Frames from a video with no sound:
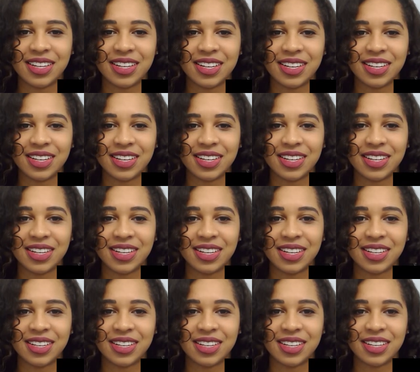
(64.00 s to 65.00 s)

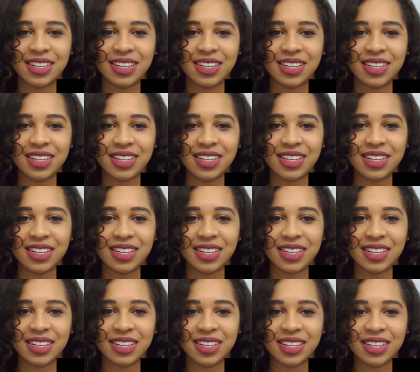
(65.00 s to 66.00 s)

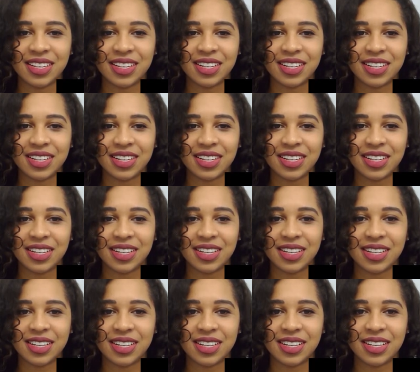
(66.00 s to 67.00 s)

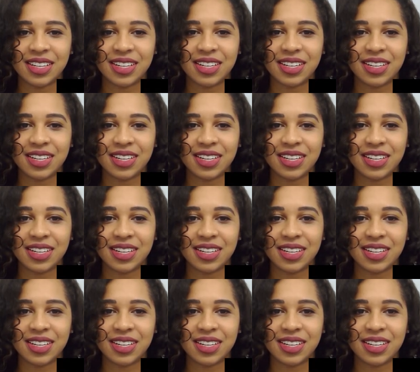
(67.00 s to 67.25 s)
(no one is talking)